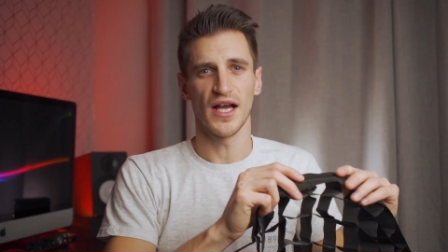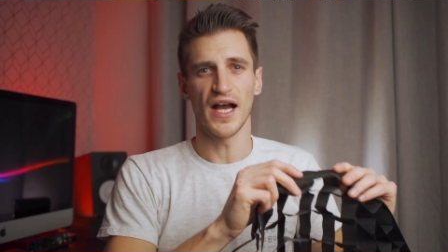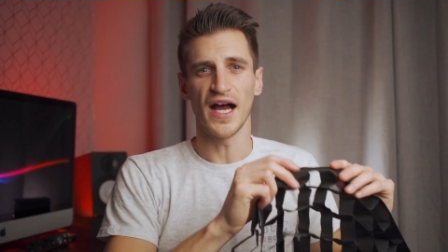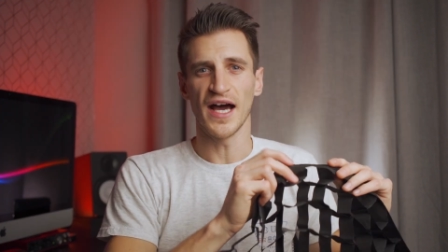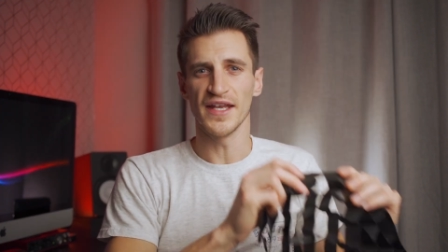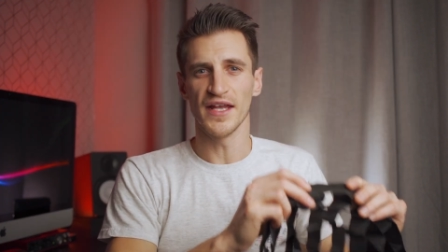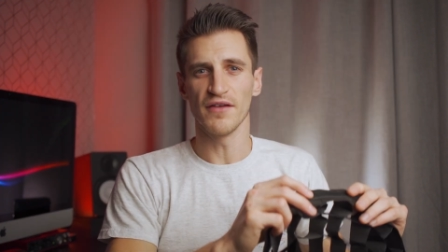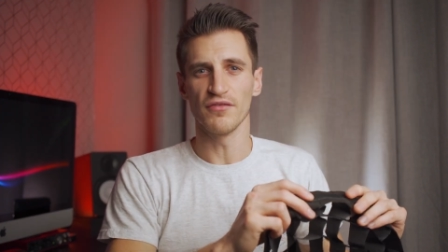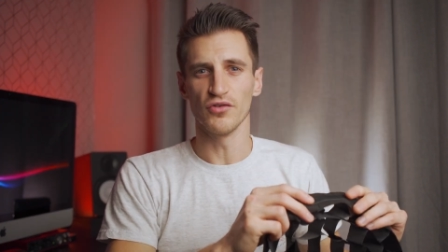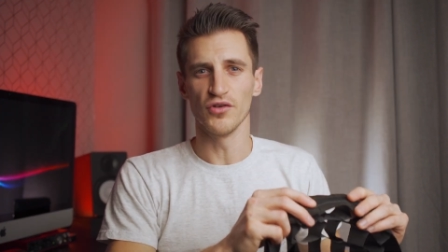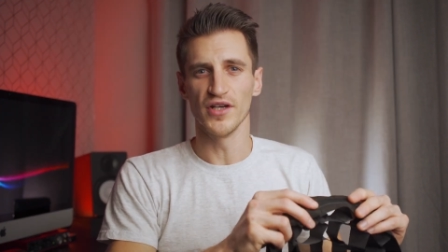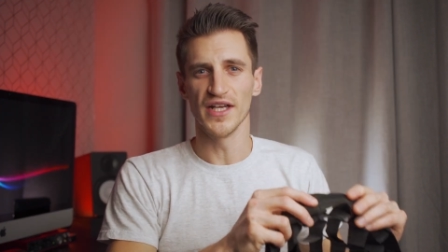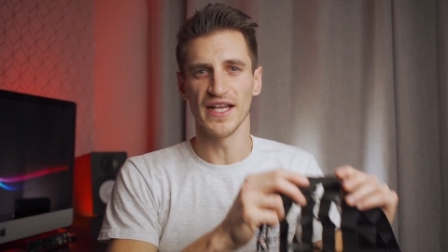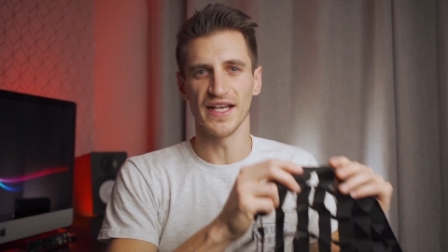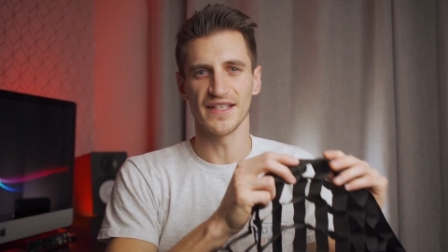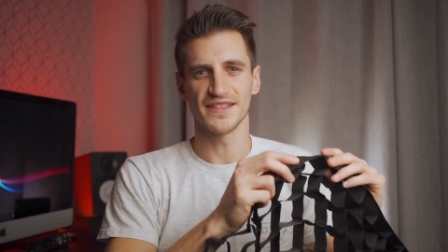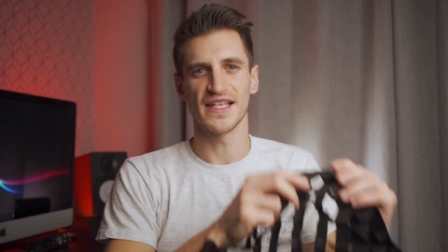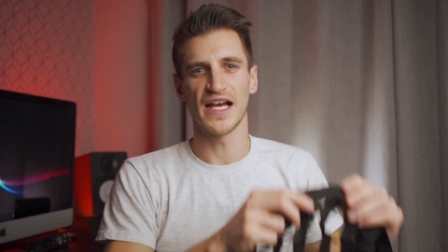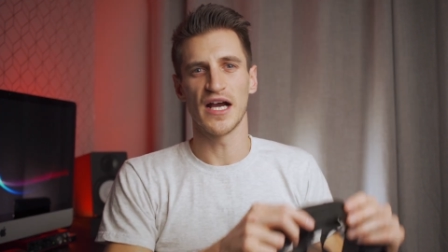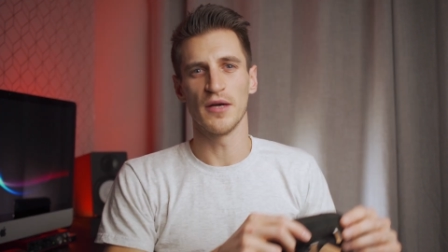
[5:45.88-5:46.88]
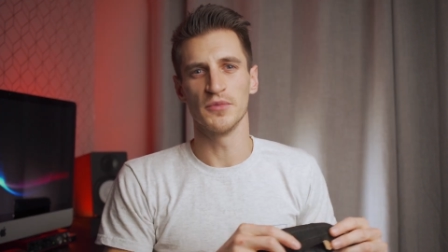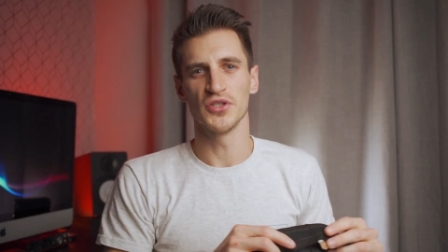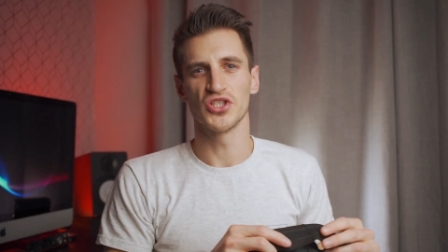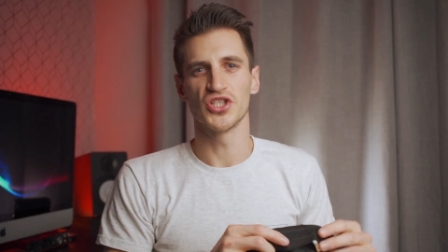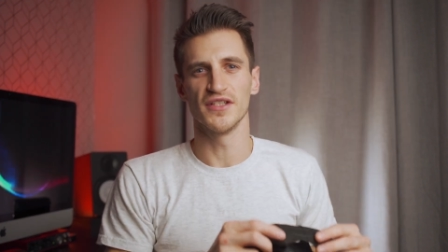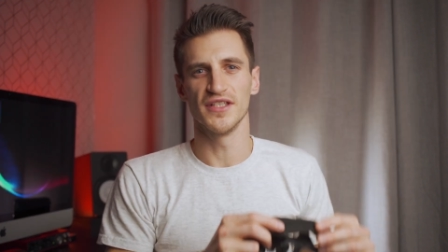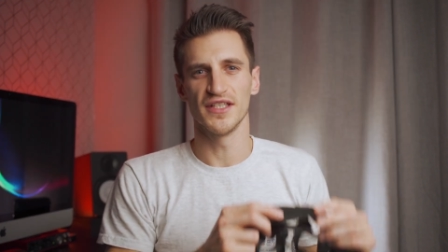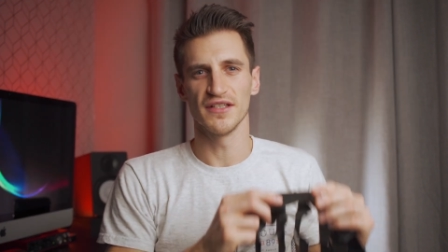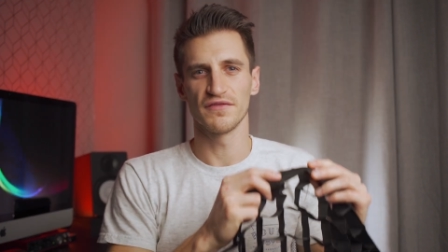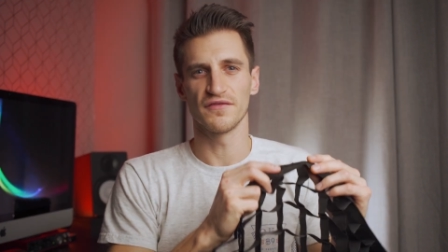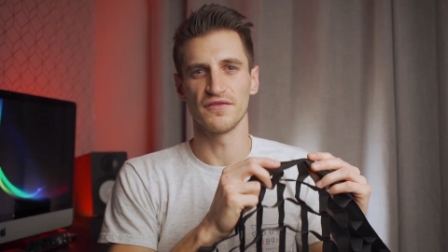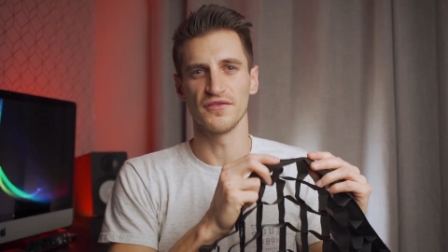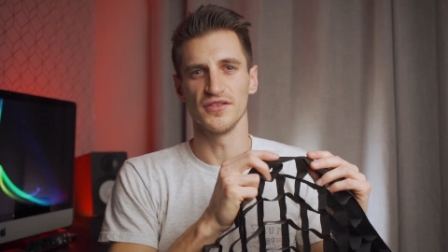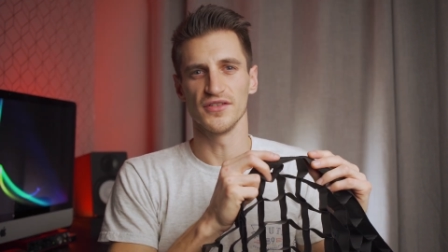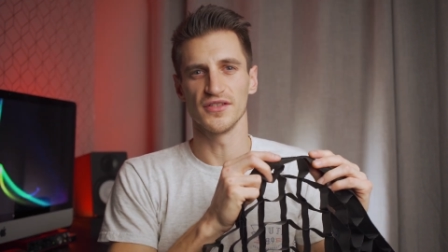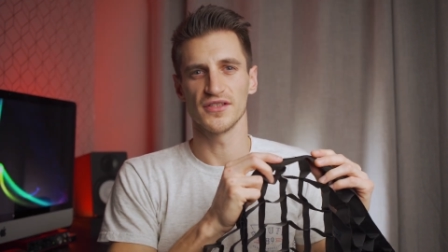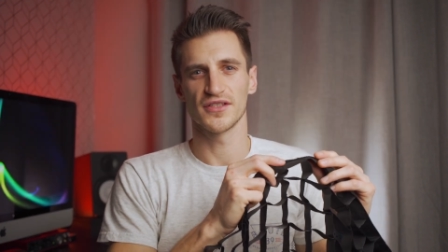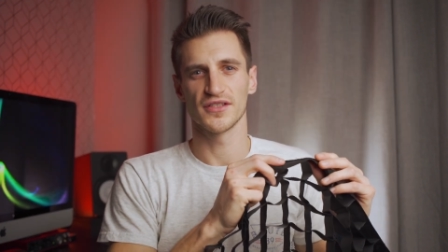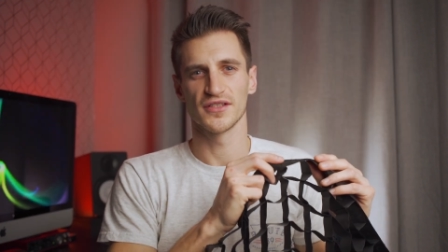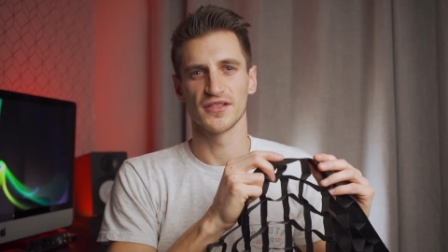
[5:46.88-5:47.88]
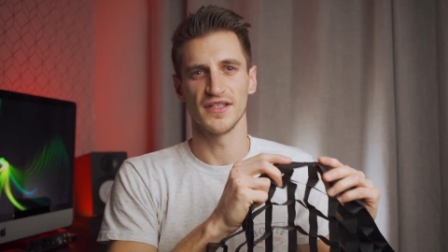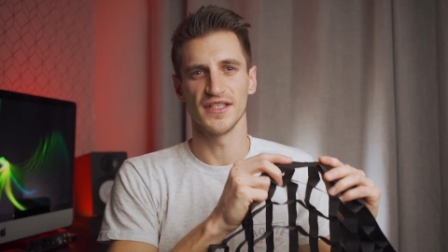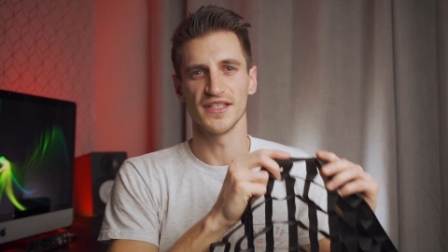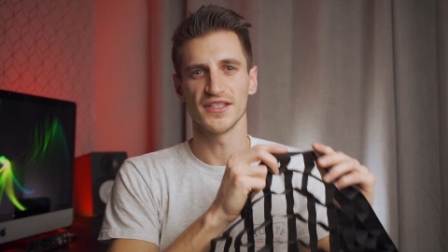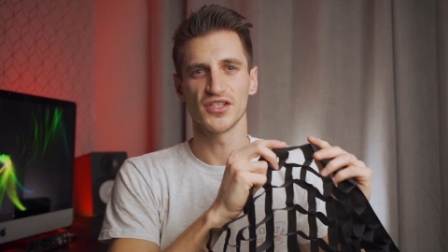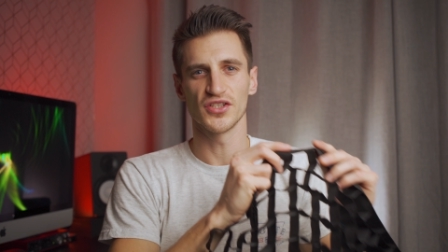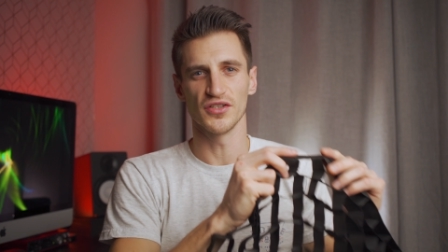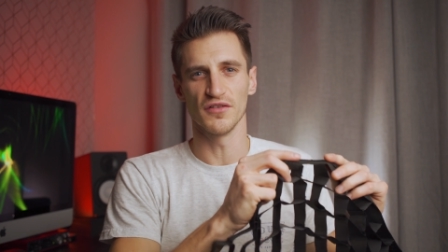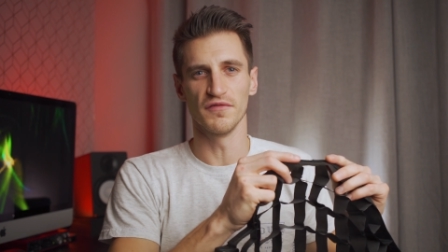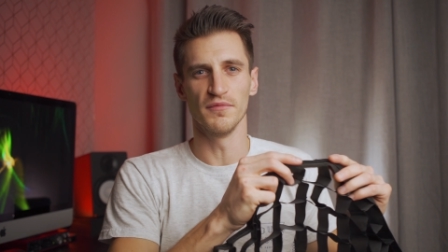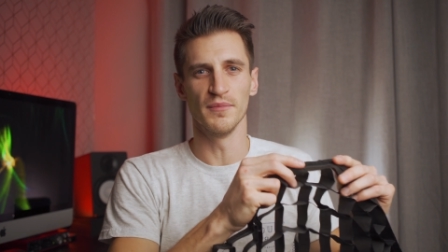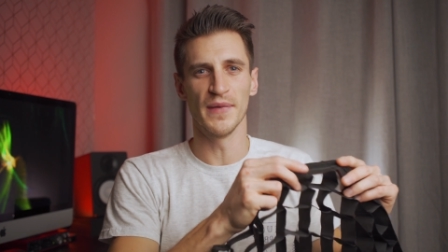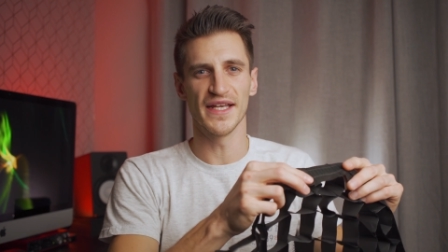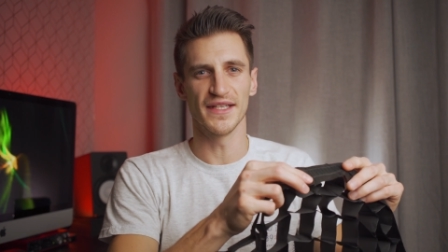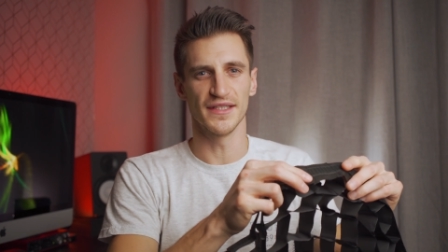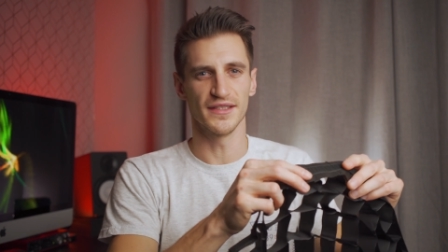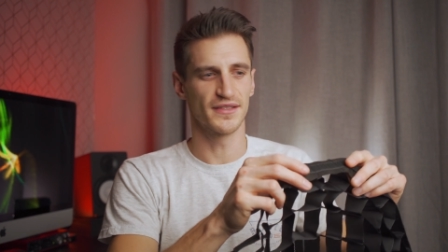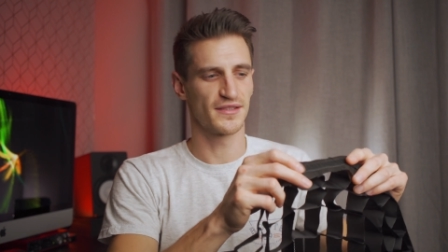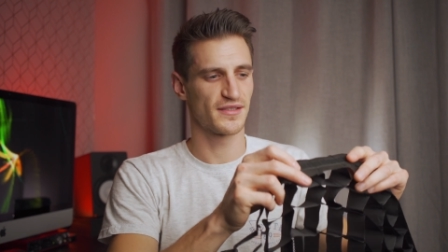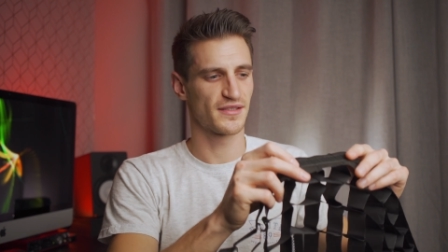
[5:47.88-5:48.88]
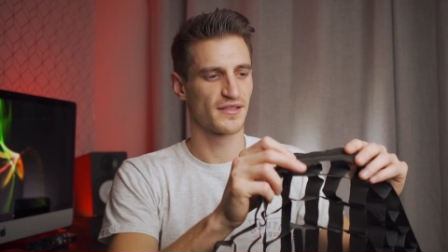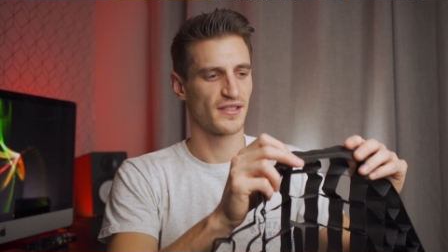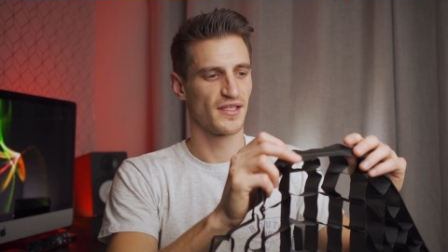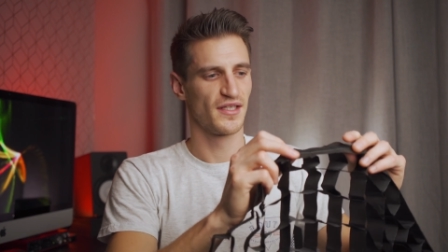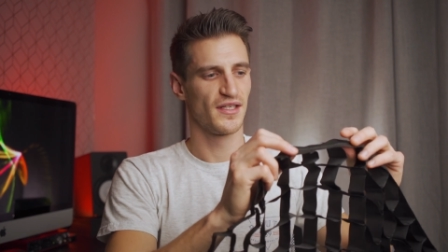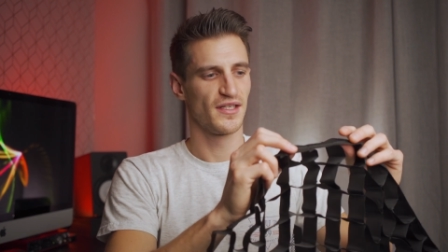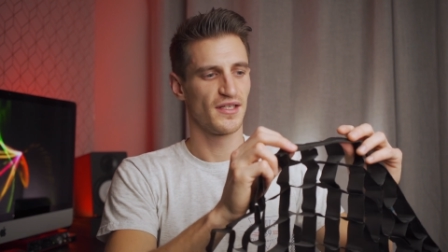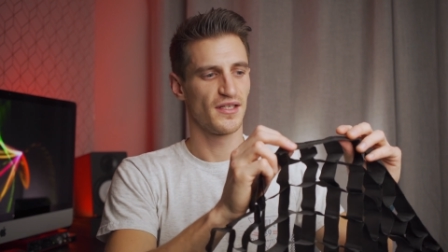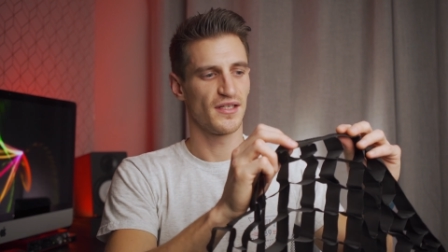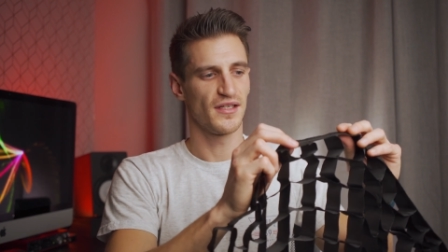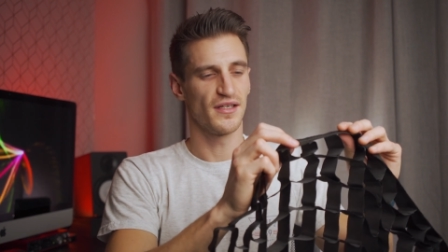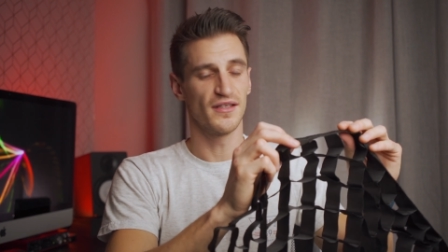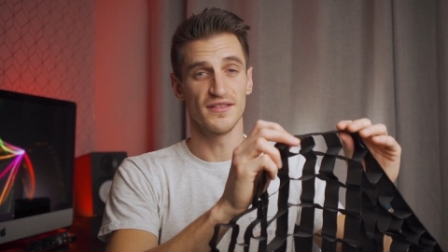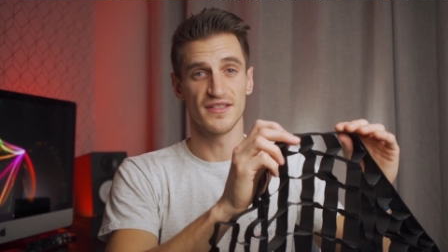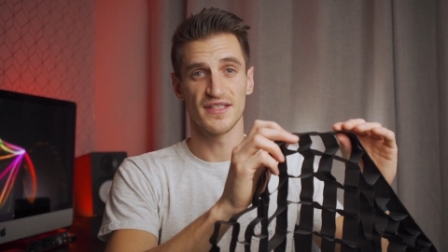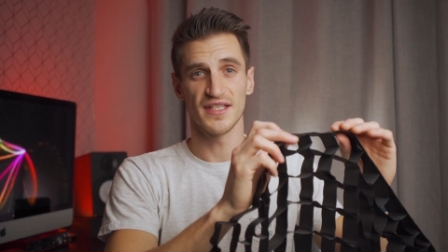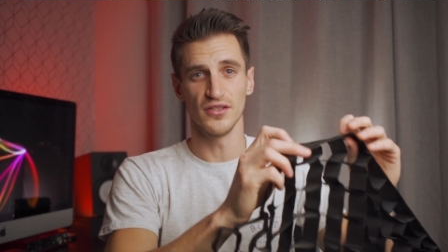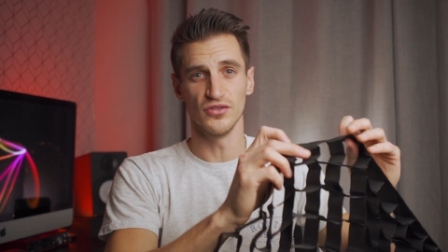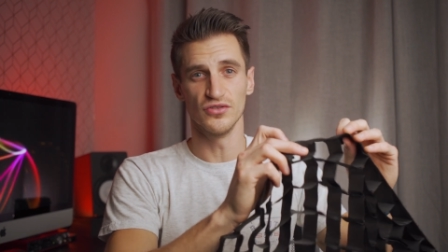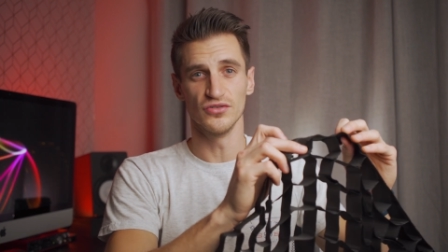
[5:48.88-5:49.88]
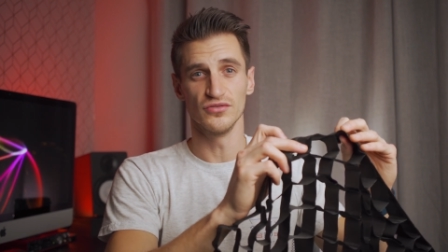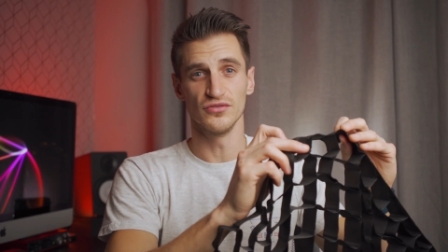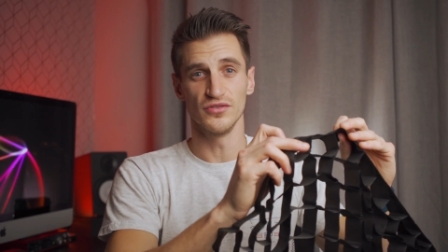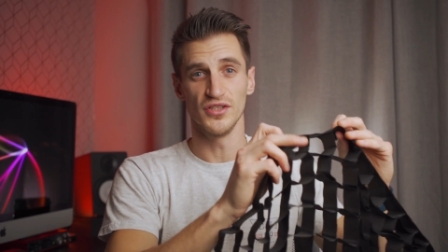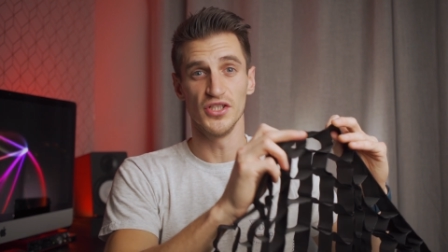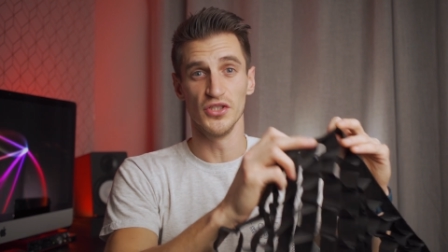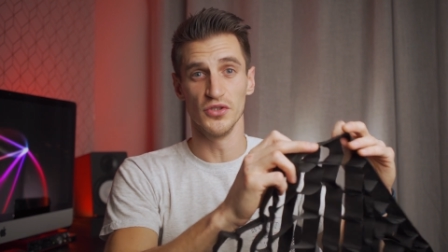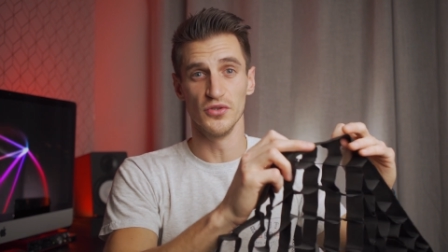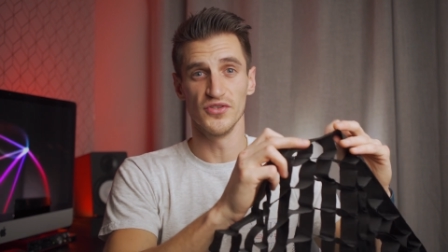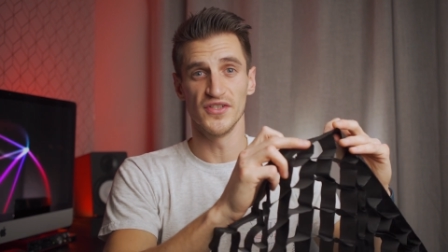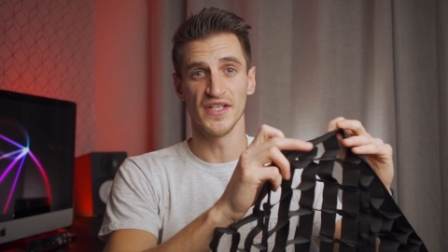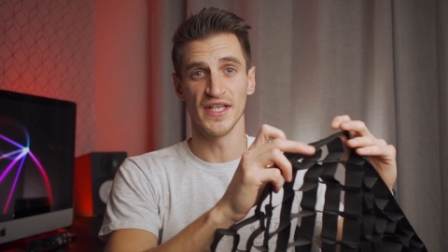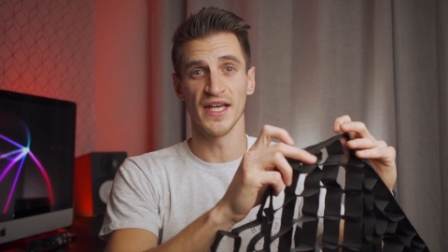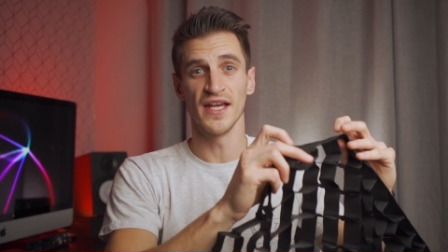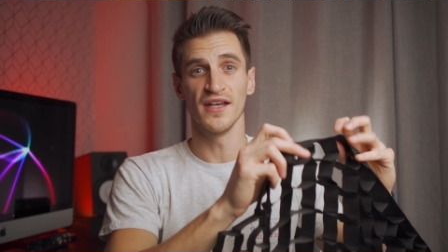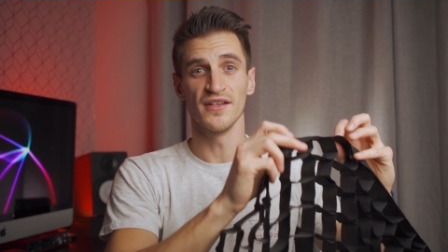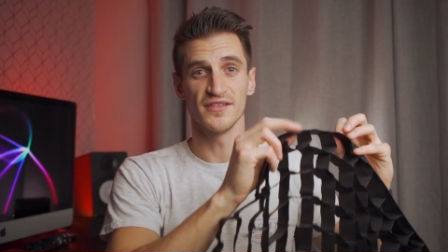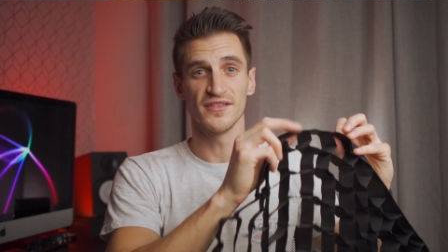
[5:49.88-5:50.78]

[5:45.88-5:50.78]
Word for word: I never realised how much a difference this stuff makes until using it